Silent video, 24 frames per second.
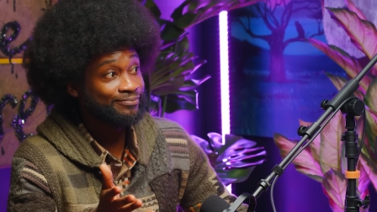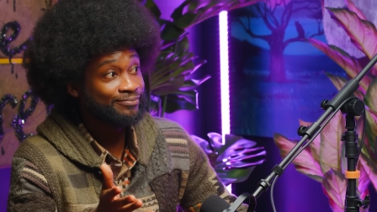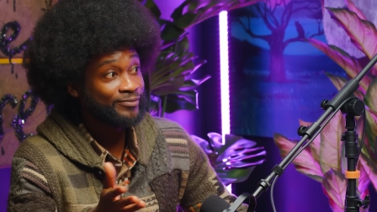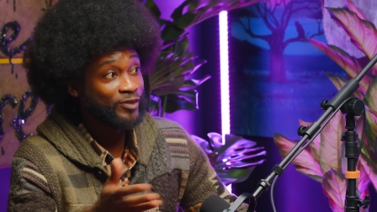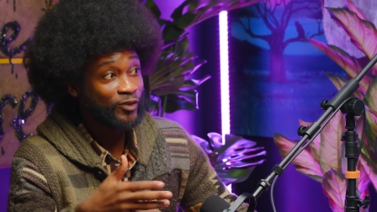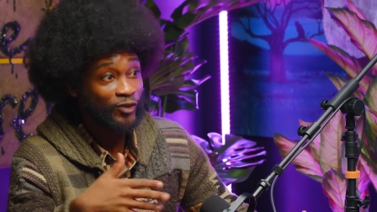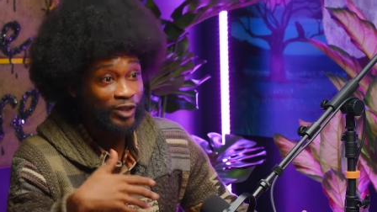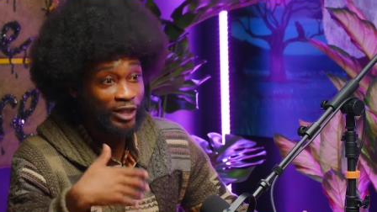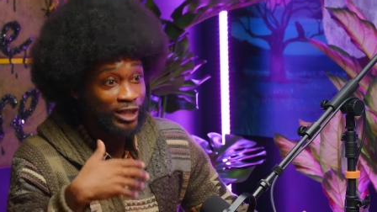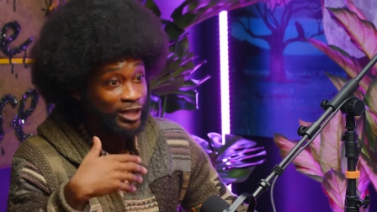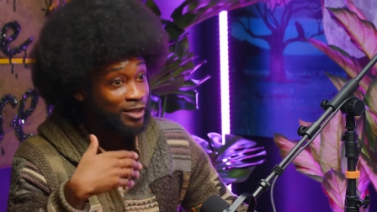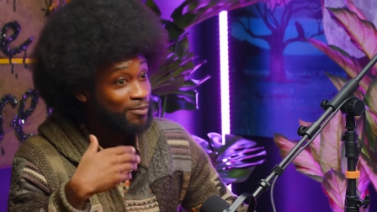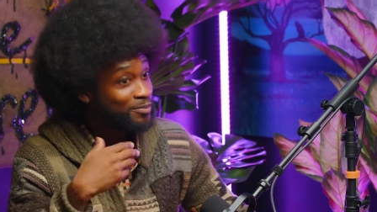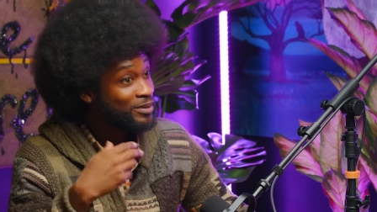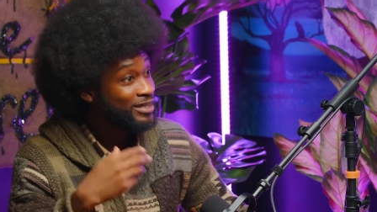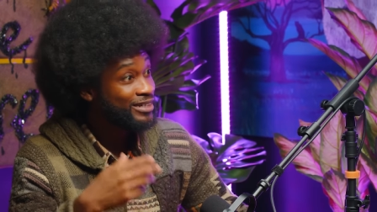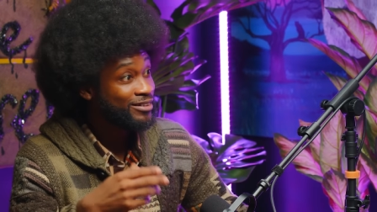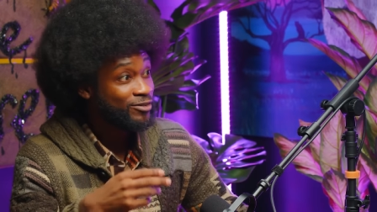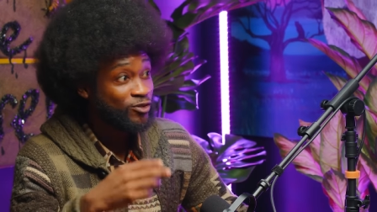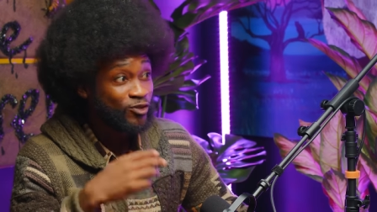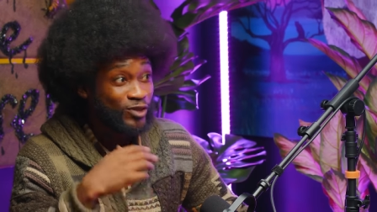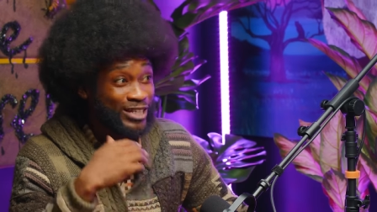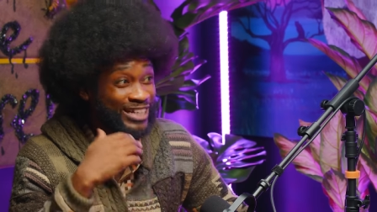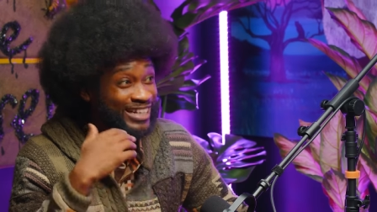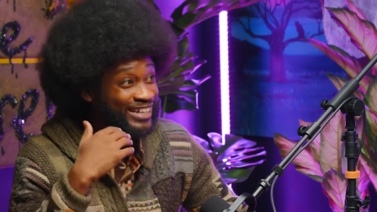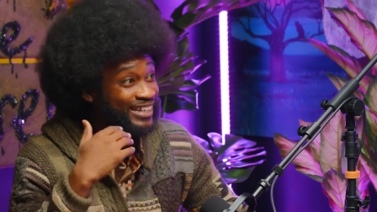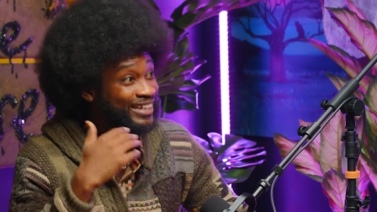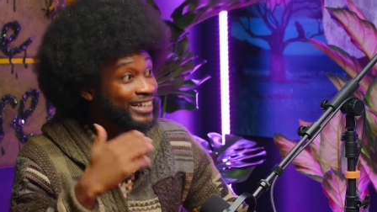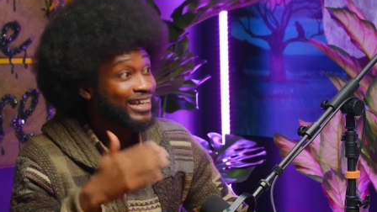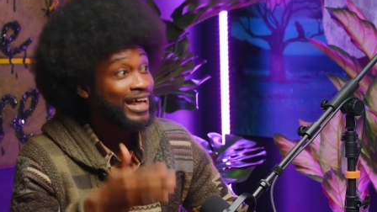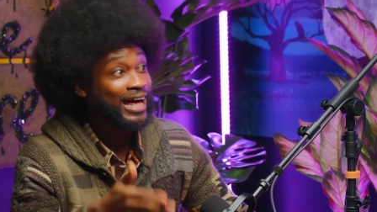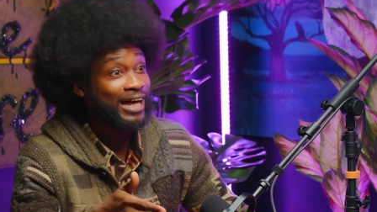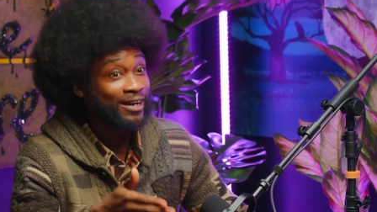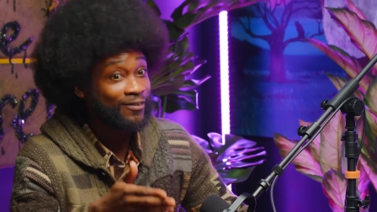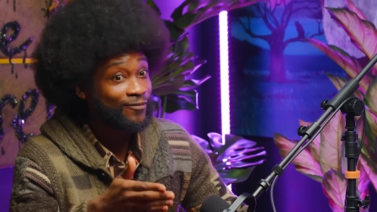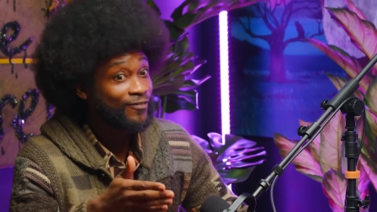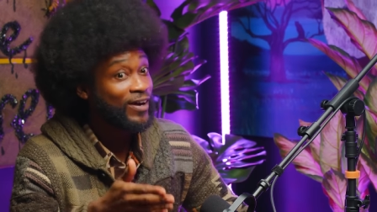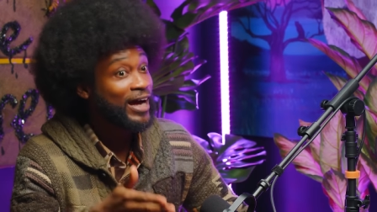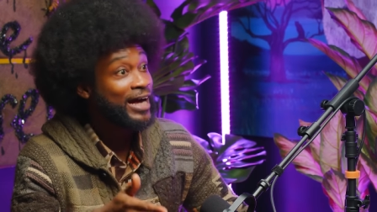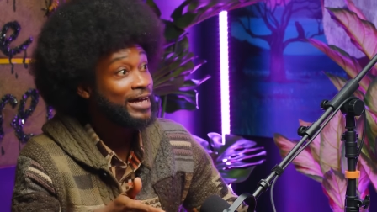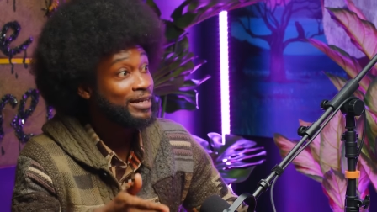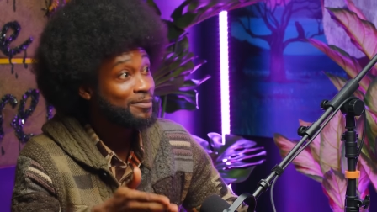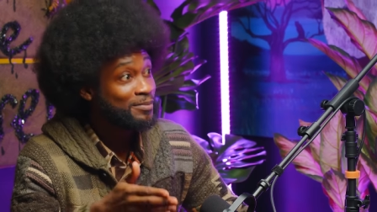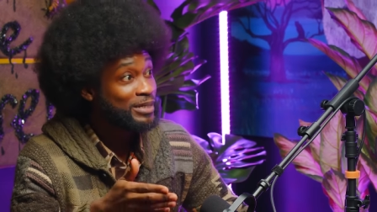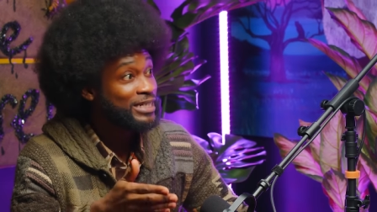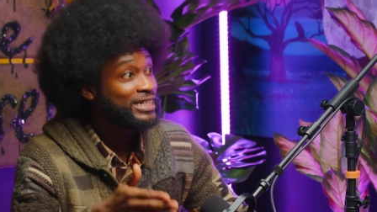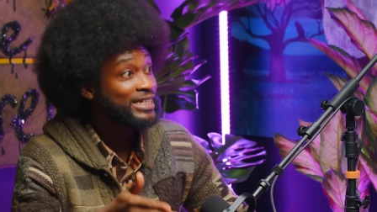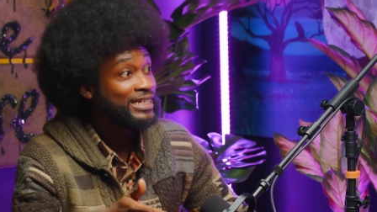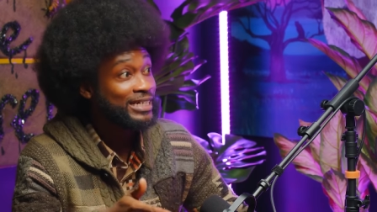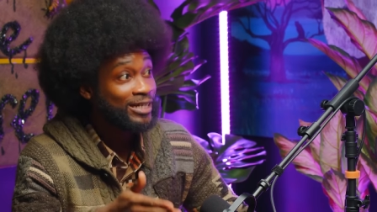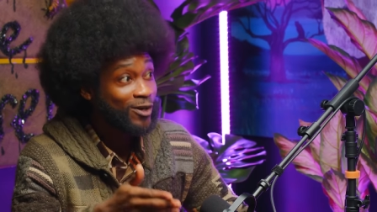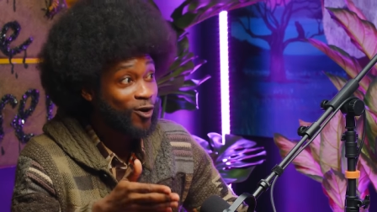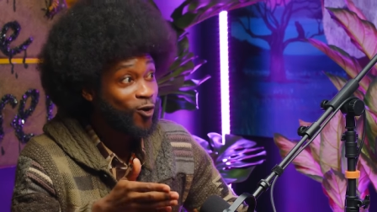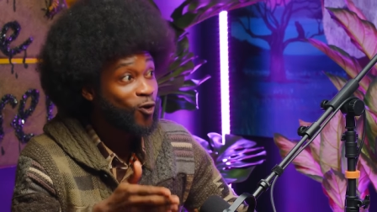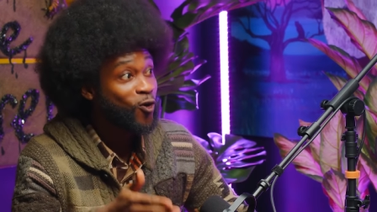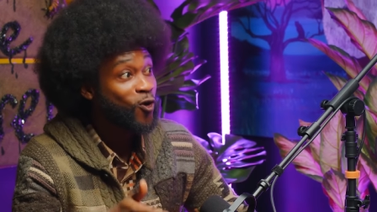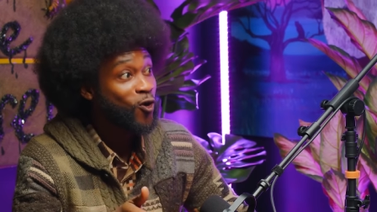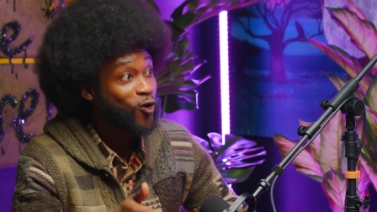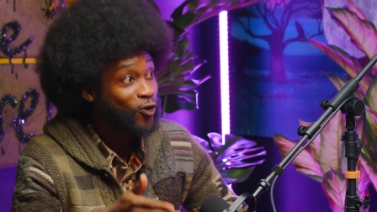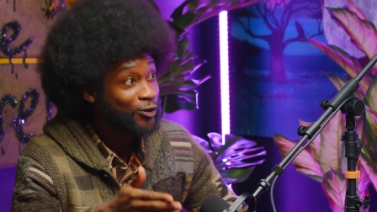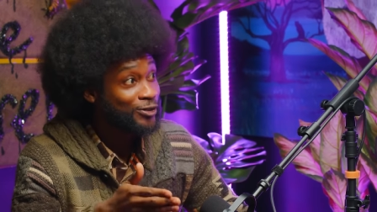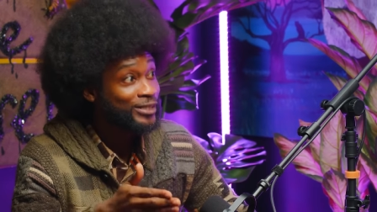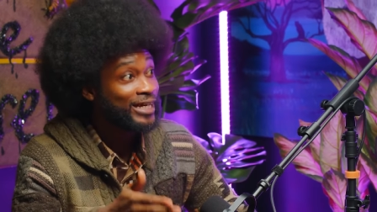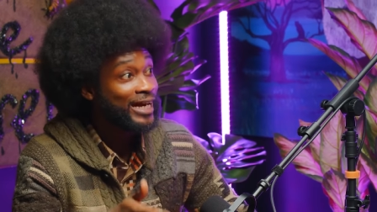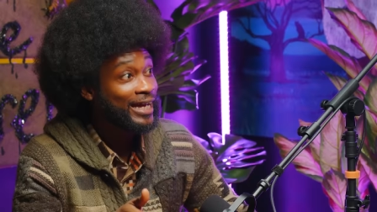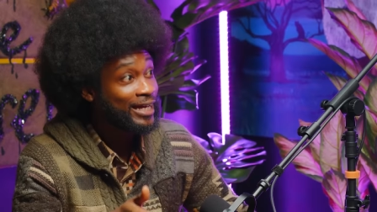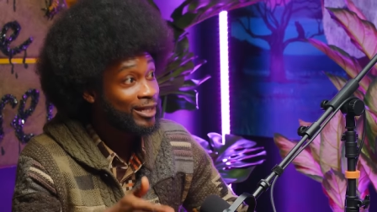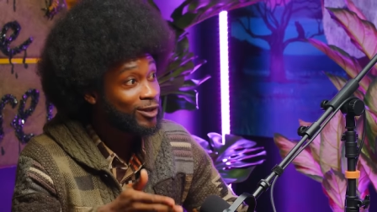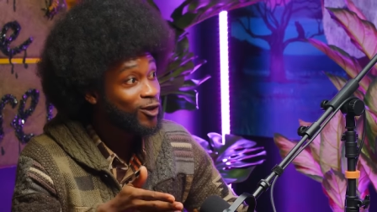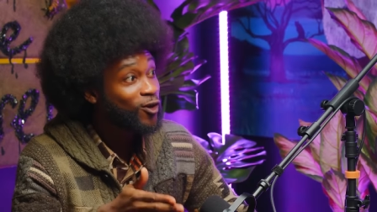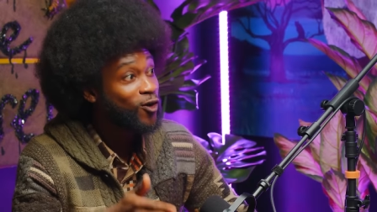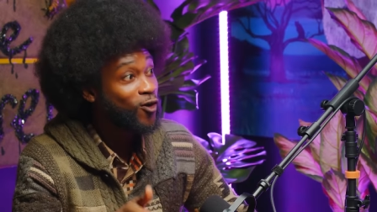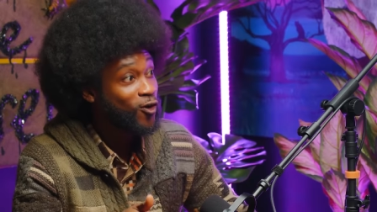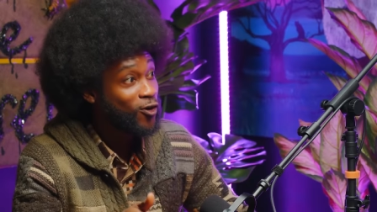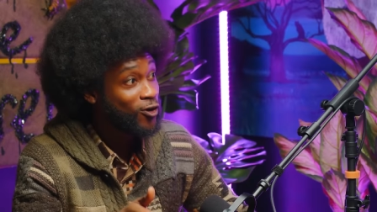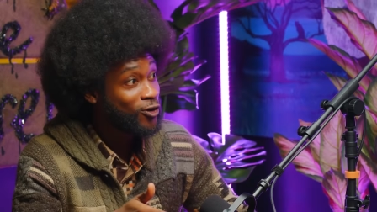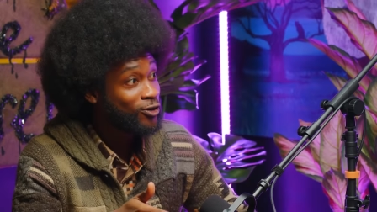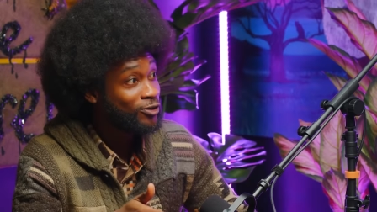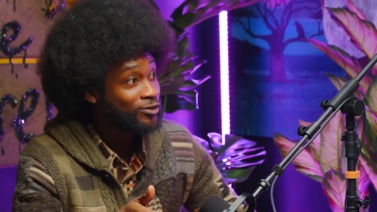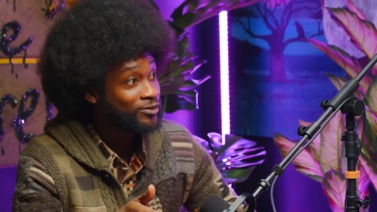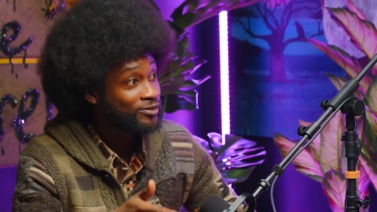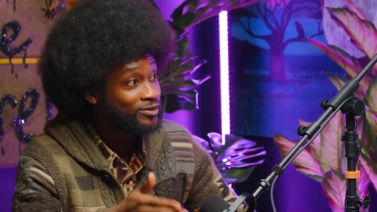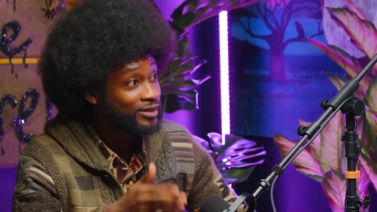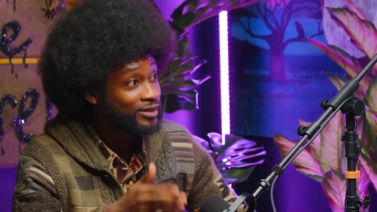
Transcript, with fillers: Yeah. You need a lot of vitamin D all day long.